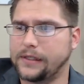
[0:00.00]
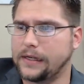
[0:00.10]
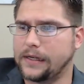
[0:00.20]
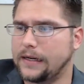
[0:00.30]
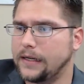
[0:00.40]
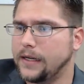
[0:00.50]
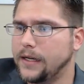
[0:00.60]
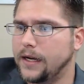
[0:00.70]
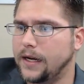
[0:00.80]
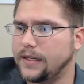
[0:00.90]
and
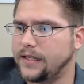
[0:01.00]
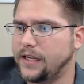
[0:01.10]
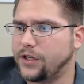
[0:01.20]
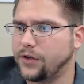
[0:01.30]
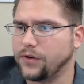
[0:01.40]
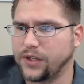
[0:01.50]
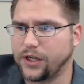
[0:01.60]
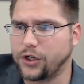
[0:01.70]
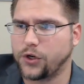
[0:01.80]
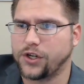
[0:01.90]
teachers,
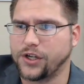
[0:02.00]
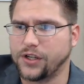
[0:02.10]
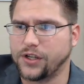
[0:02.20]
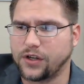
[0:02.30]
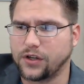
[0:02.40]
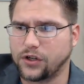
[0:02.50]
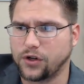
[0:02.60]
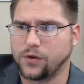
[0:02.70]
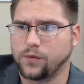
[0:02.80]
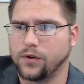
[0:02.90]
electricians,
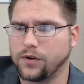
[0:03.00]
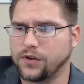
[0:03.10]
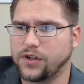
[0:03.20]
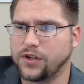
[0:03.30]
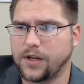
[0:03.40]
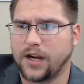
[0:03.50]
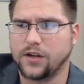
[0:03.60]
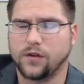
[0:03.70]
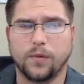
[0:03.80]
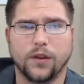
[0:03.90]
construction workers, some of the
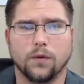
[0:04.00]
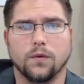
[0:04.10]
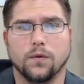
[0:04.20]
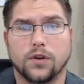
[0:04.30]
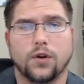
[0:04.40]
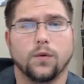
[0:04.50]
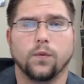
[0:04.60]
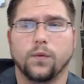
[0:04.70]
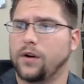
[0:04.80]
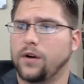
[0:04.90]
guys who've been through
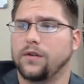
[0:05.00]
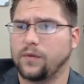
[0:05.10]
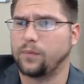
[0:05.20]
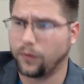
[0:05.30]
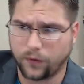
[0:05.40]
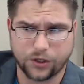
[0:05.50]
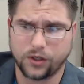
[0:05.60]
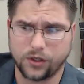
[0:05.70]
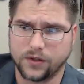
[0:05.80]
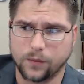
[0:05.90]
careers of
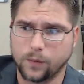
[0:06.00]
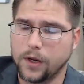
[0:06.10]
professionalism,